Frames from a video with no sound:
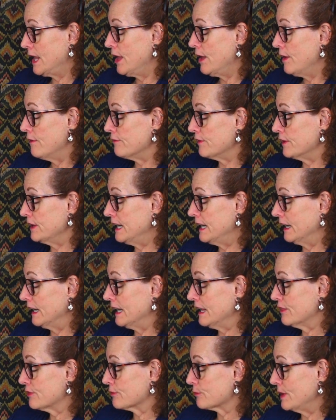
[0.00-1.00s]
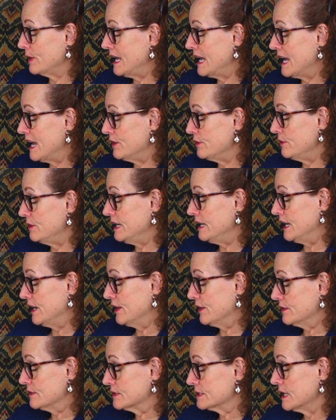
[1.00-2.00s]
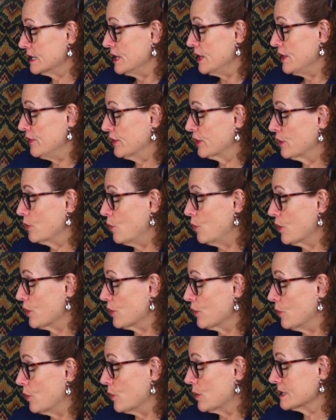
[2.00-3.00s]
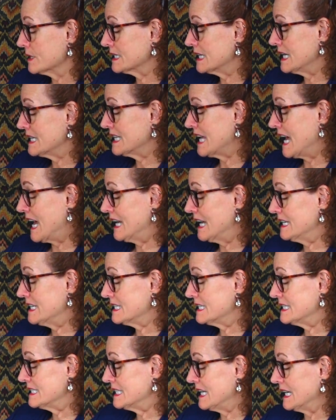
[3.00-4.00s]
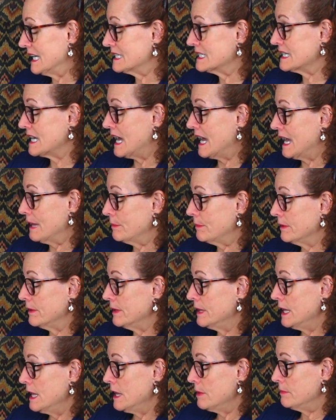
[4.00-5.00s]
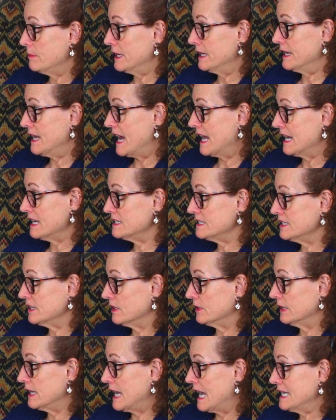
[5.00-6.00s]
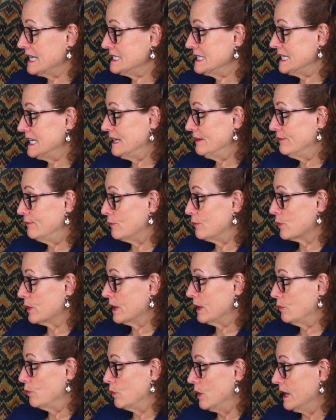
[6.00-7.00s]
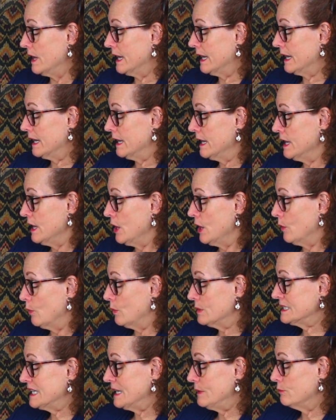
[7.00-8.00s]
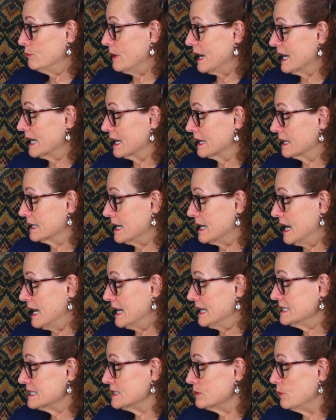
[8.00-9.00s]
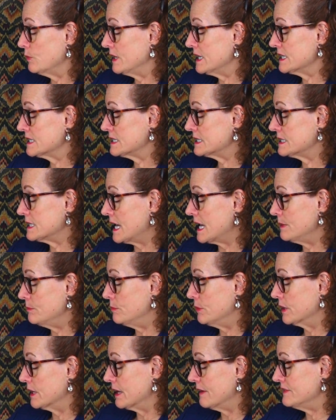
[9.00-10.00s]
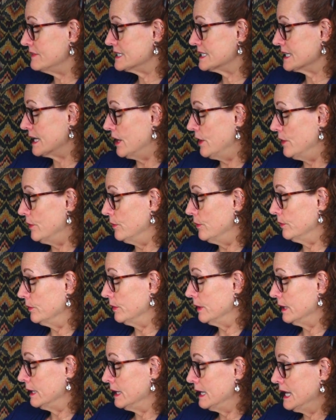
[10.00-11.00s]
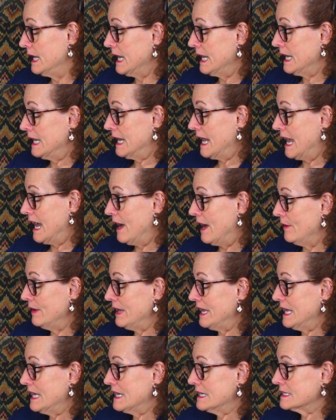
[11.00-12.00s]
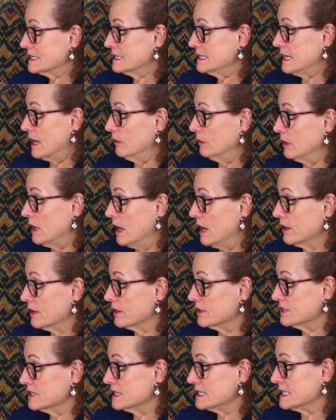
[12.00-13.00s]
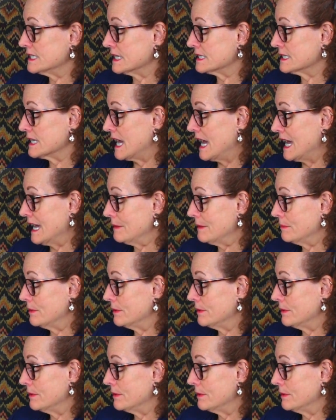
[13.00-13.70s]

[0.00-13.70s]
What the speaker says: For nearly 300 years, the quarter horse has had a distinct type, but not until 1941 was he recognized with a stud book of his own. Now he is no longer just a type,